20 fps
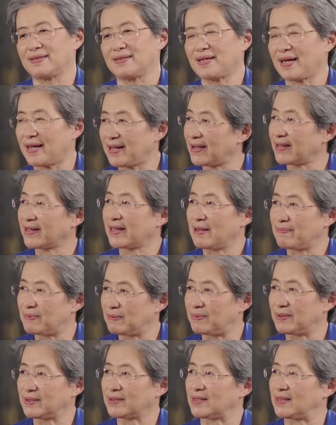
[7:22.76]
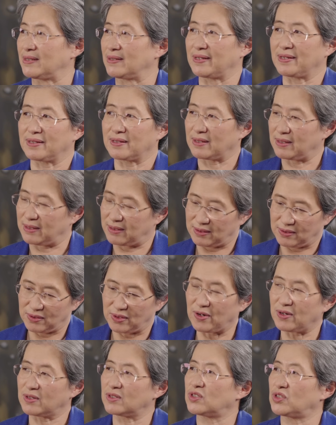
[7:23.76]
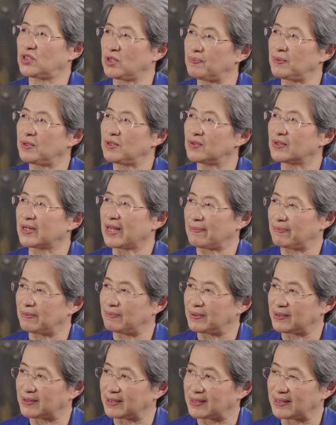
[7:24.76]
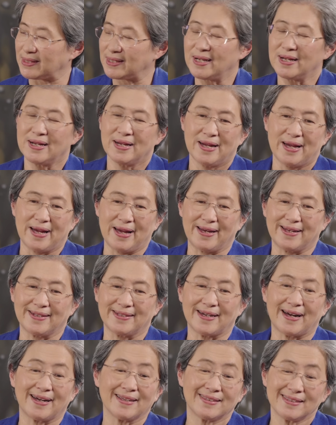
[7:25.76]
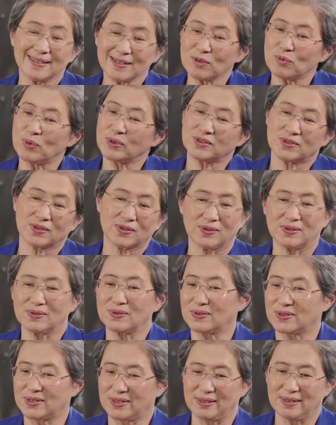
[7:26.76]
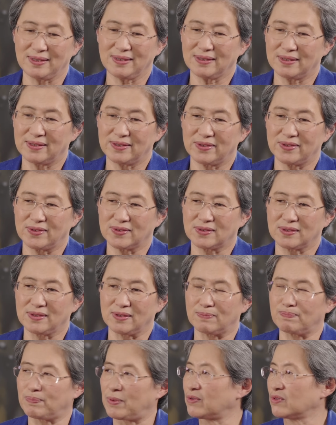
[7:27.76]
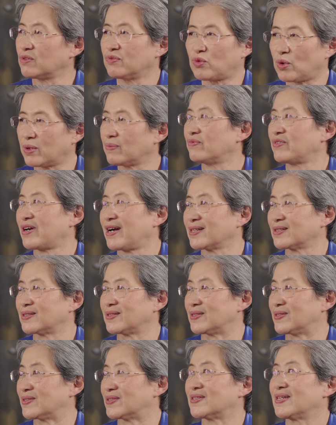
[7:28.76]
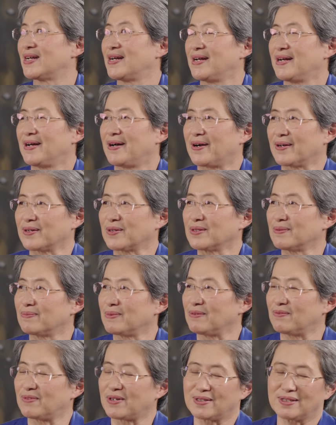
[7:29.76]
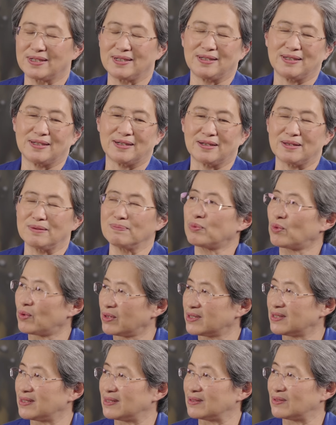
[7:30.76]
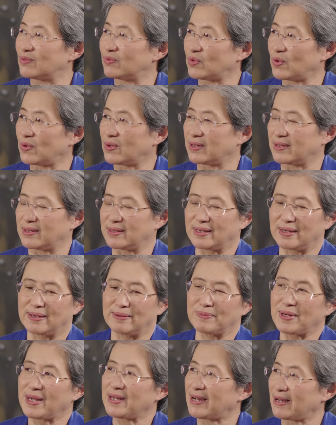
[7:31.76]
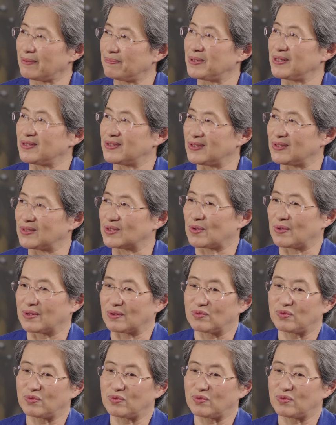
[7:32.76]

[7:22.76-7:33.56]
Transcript: AI capability, like a large GPU capability. And I think what you're going to see is, both form factors are going to be very important for AI PCs going